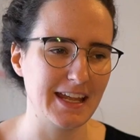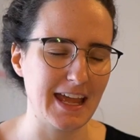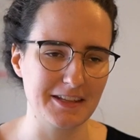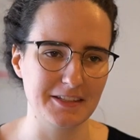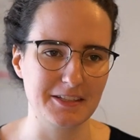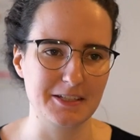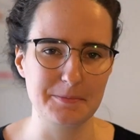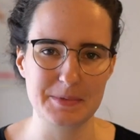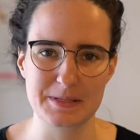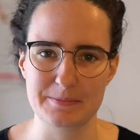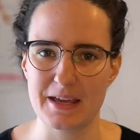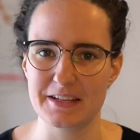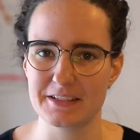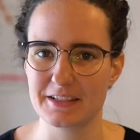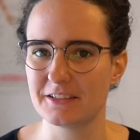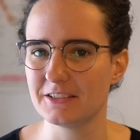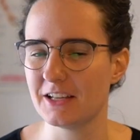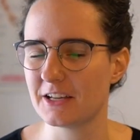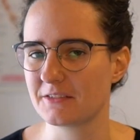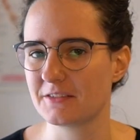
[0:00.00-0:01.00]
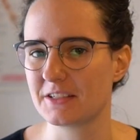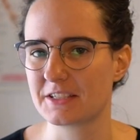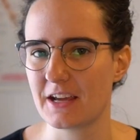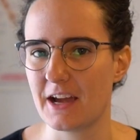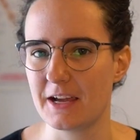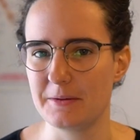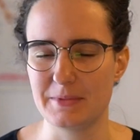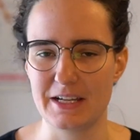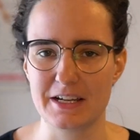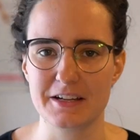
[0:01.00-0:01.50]
ended up spending a lot of the
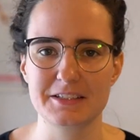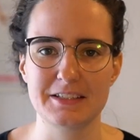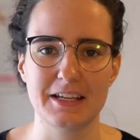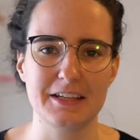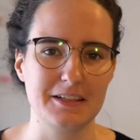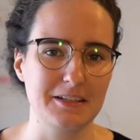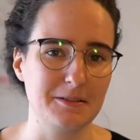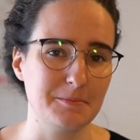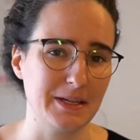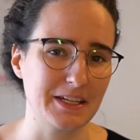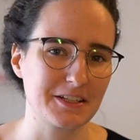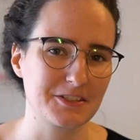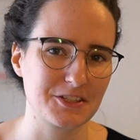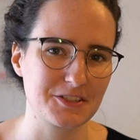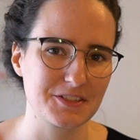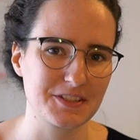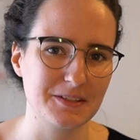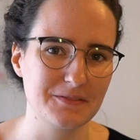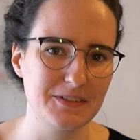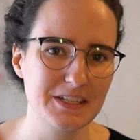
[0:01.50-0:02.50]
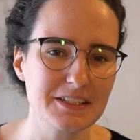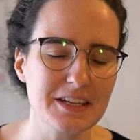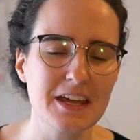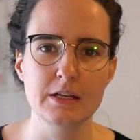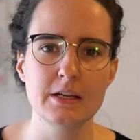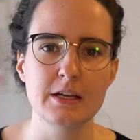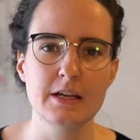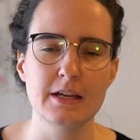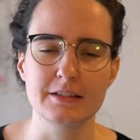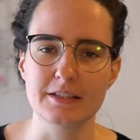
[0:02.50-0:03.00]
time there taking pictures of it.
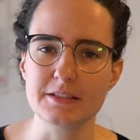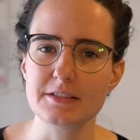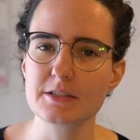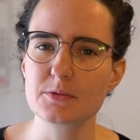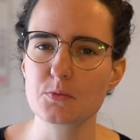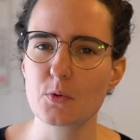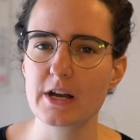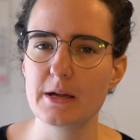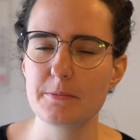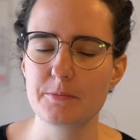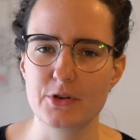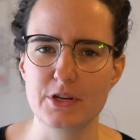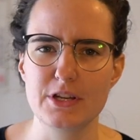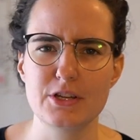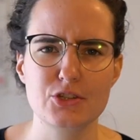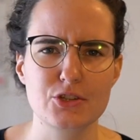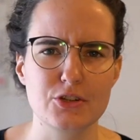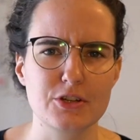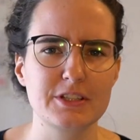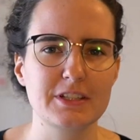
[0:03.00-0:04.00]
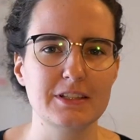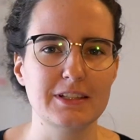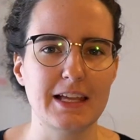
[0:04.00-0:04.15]
This is where I'm pretty sure the